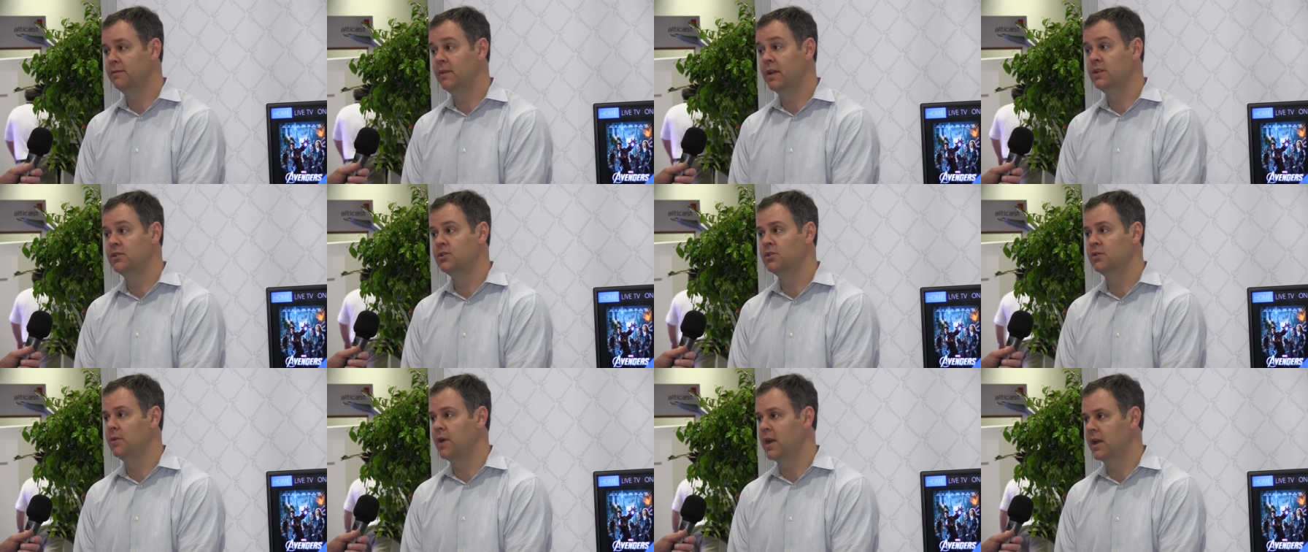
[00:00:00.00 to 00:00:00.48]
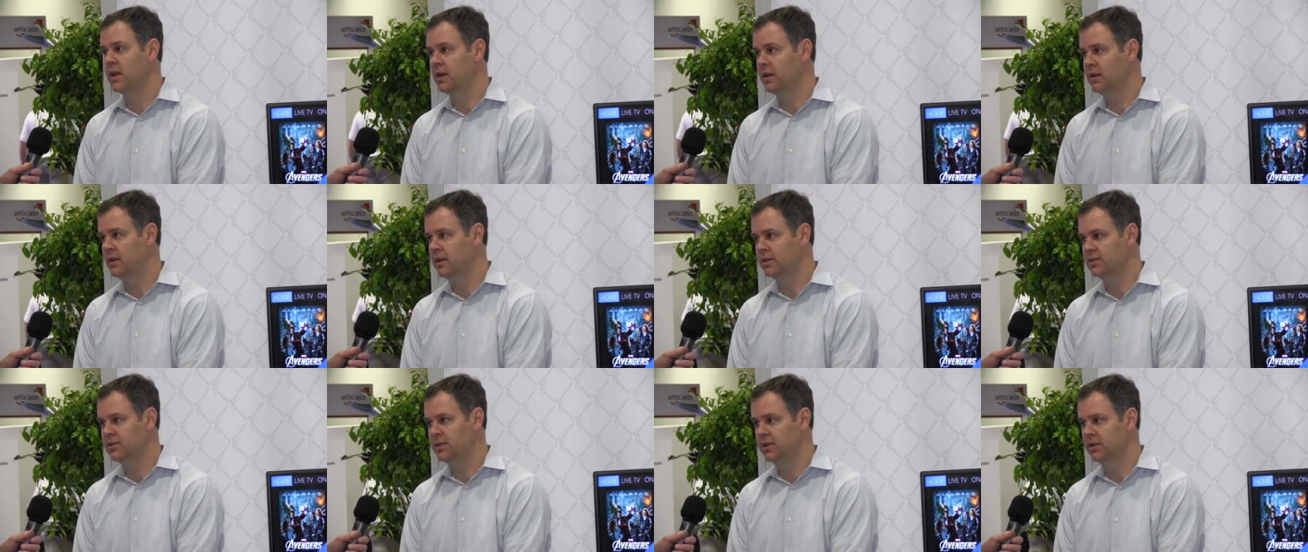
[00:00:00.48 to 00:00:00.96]
facial
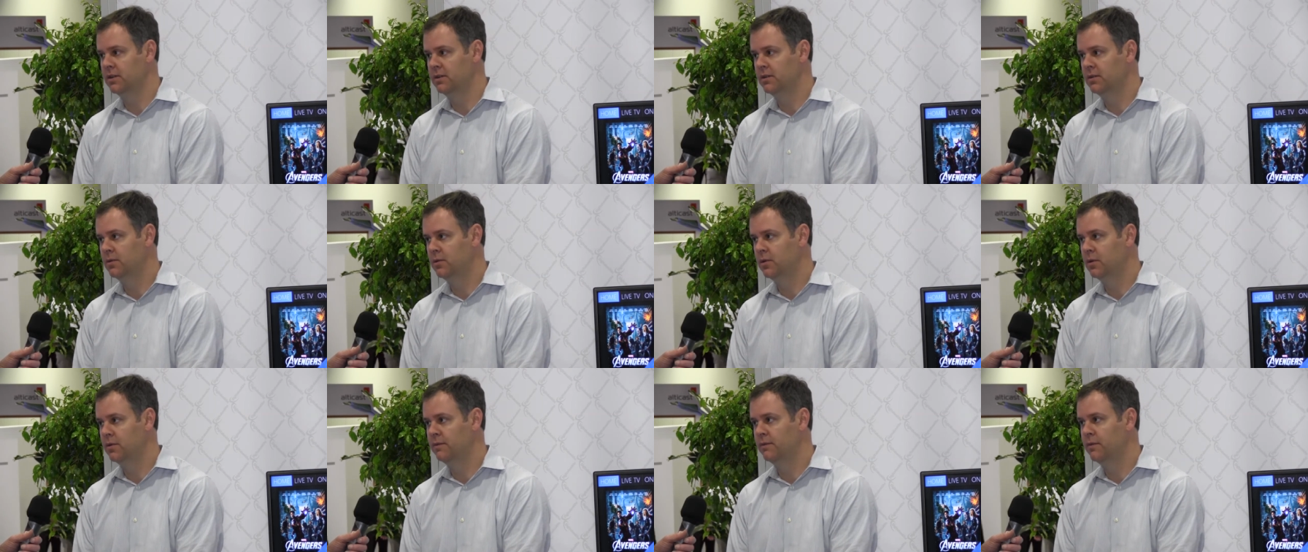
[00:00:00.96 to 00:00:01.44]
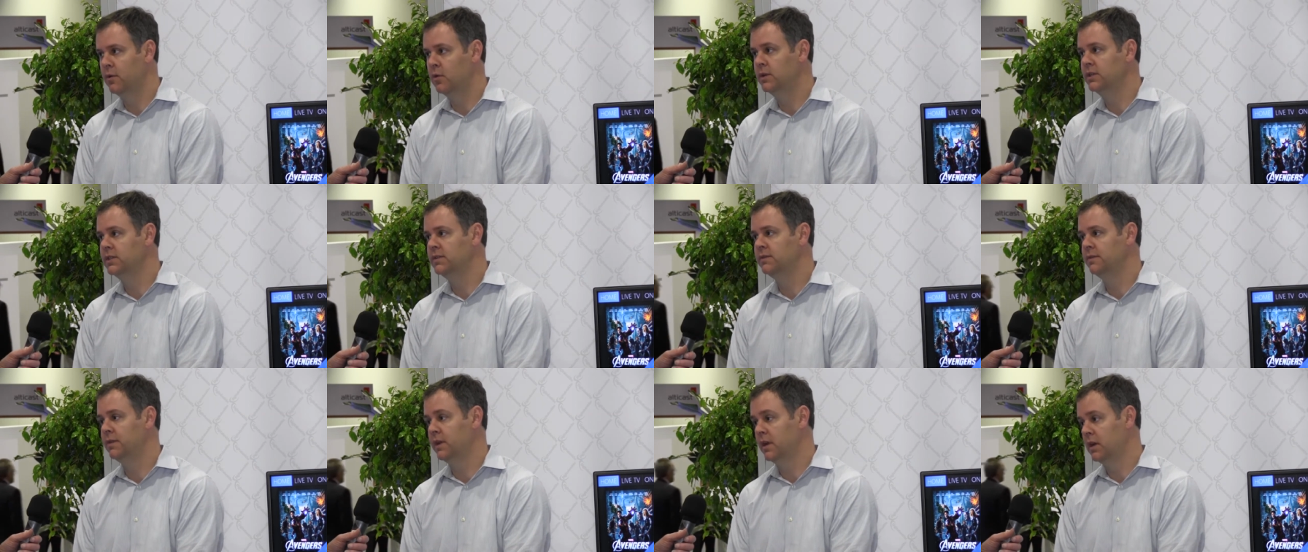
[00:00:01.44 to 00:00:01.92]
recognition or
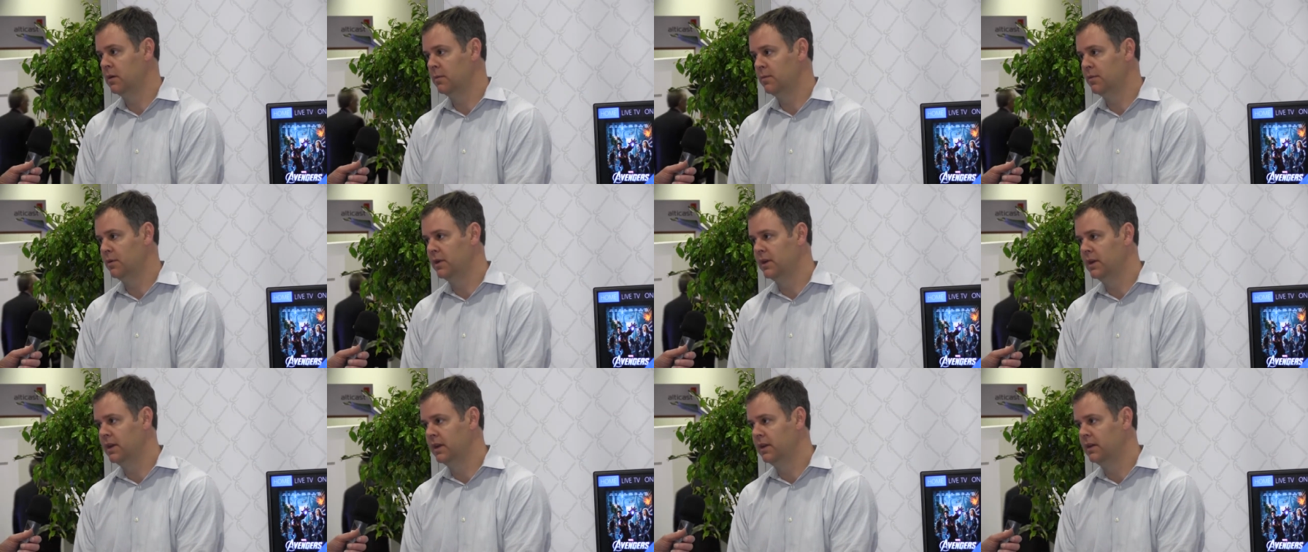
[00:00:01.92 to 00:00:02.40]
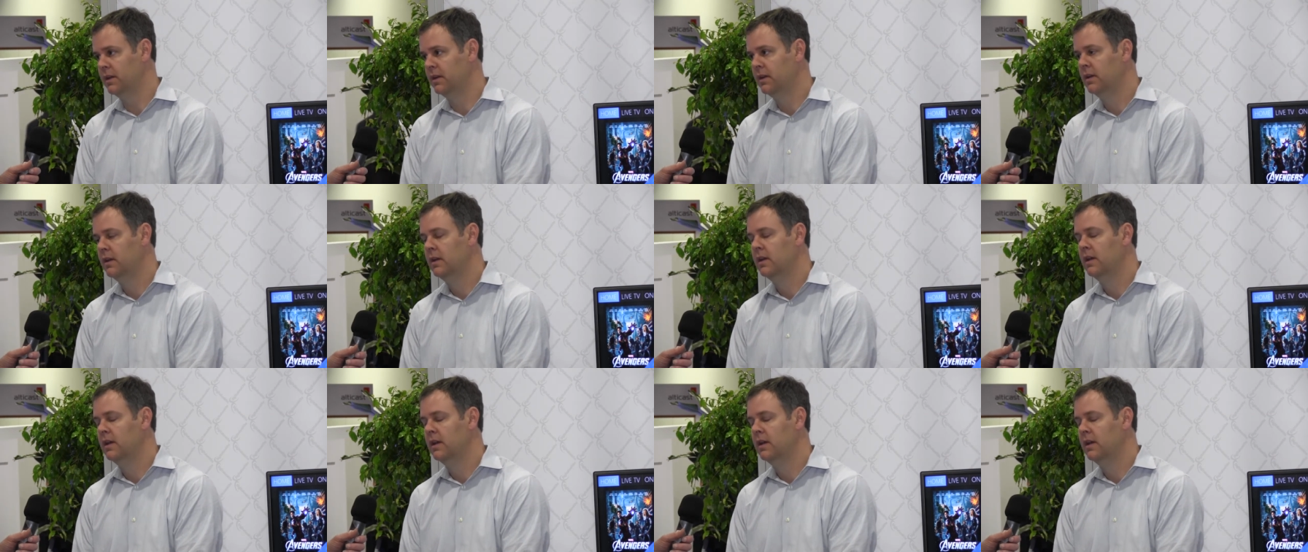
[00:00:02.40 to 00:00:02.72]
voice fingerprinting.